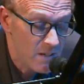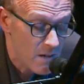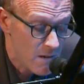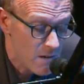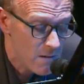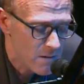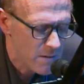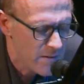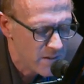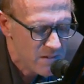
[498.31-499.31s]
on
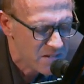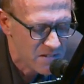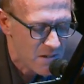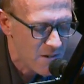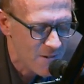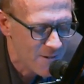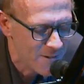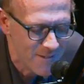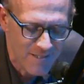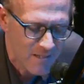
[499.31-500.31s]
this
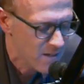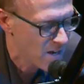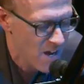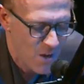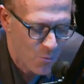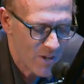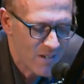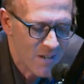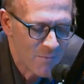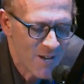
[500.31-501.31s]
song when
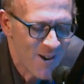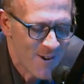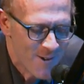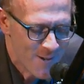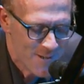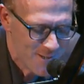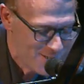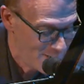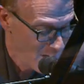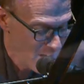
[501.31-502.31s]
I'm gone.